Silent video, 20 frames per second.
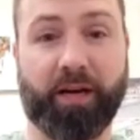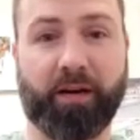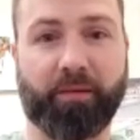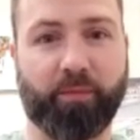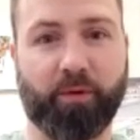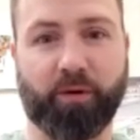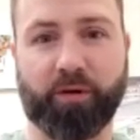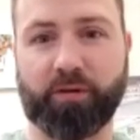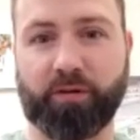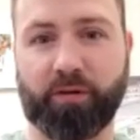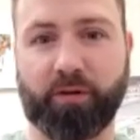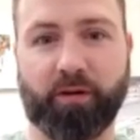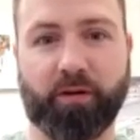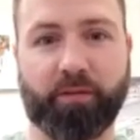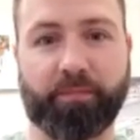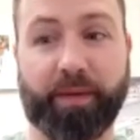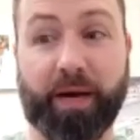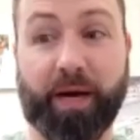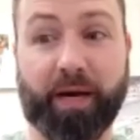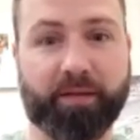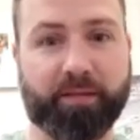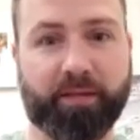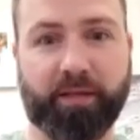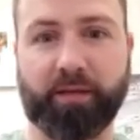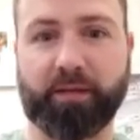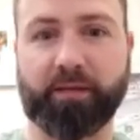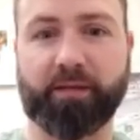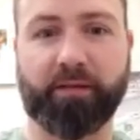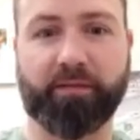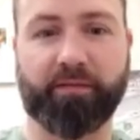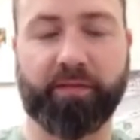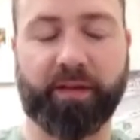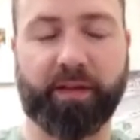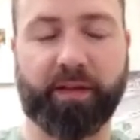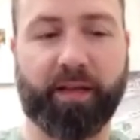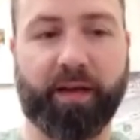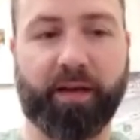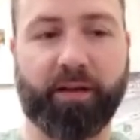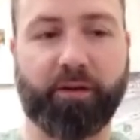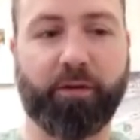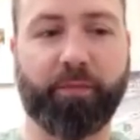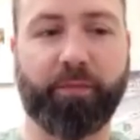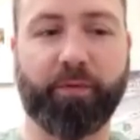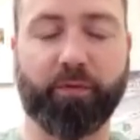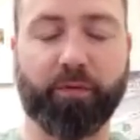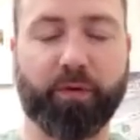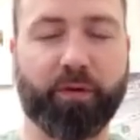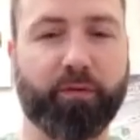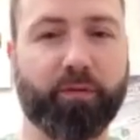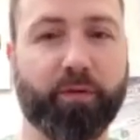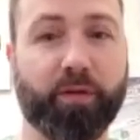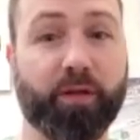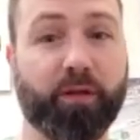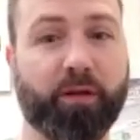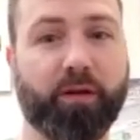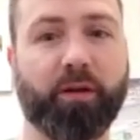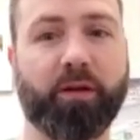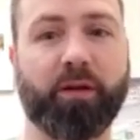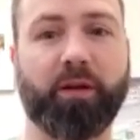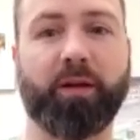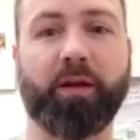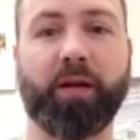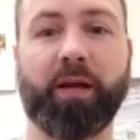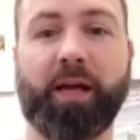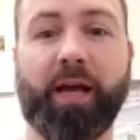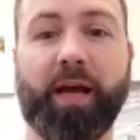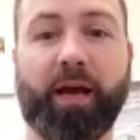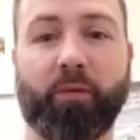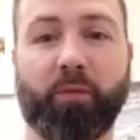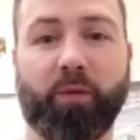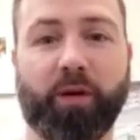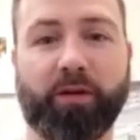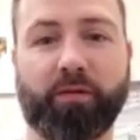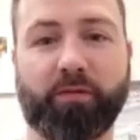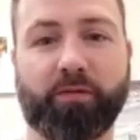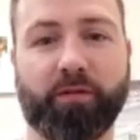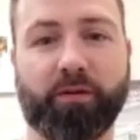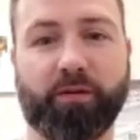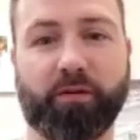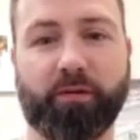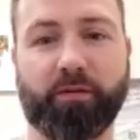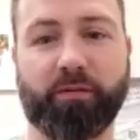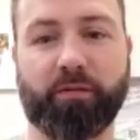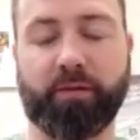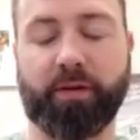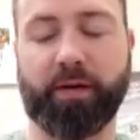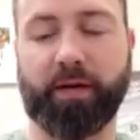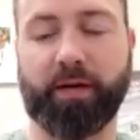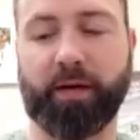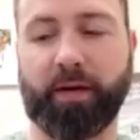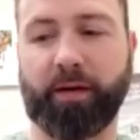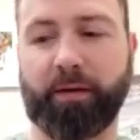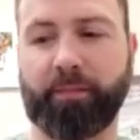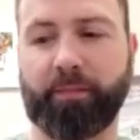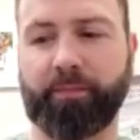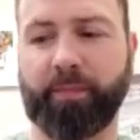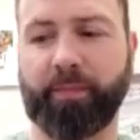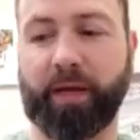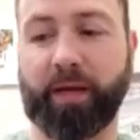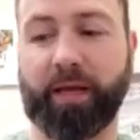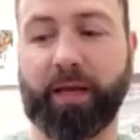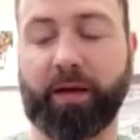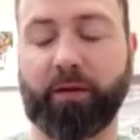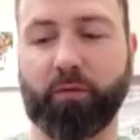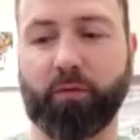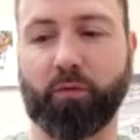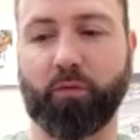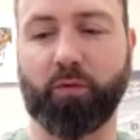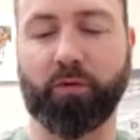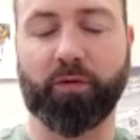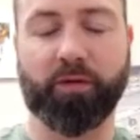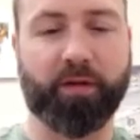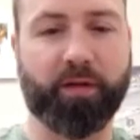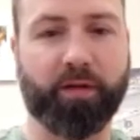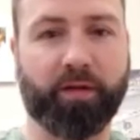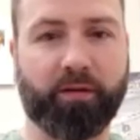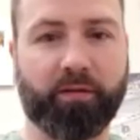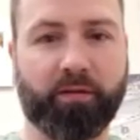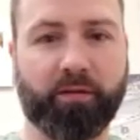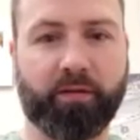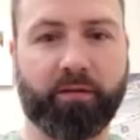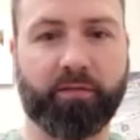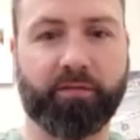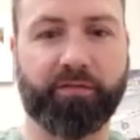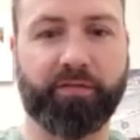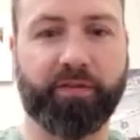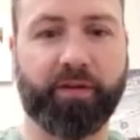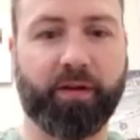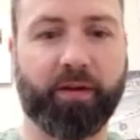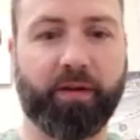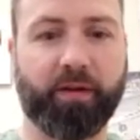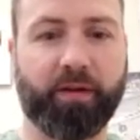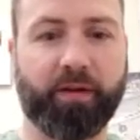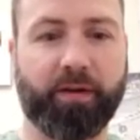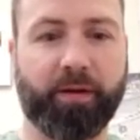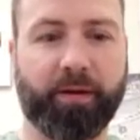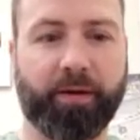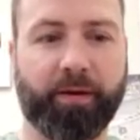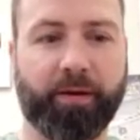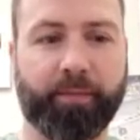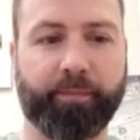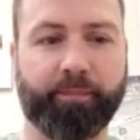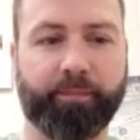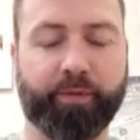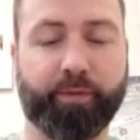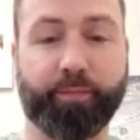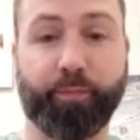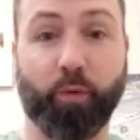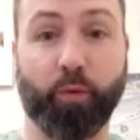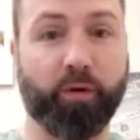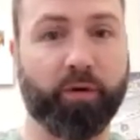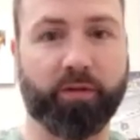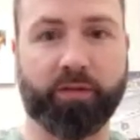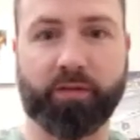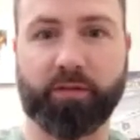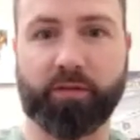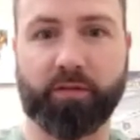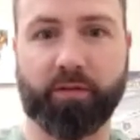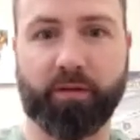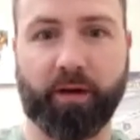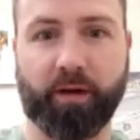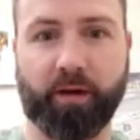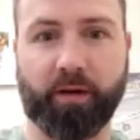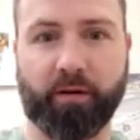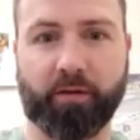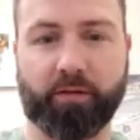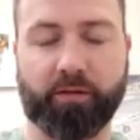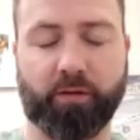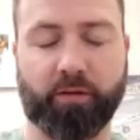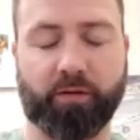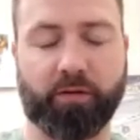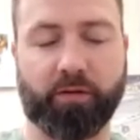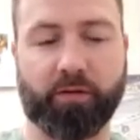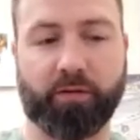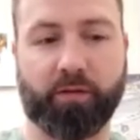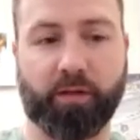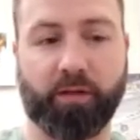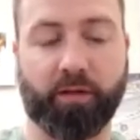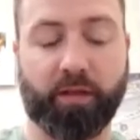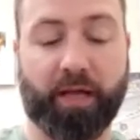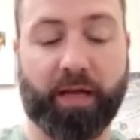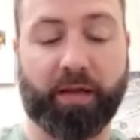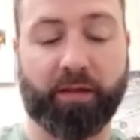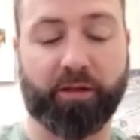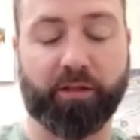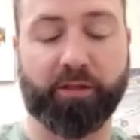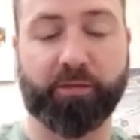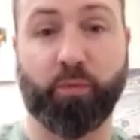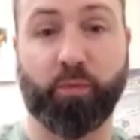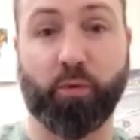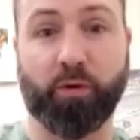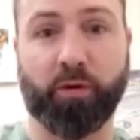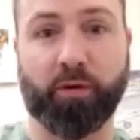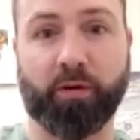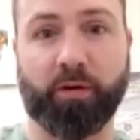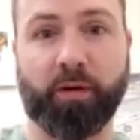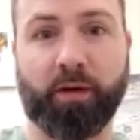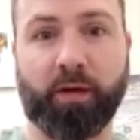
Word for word: up martial art, boxing, stuff like that. You can be really, really good at what you do um, and get rewarded via um, sports, you know. So there's a lot of the sport.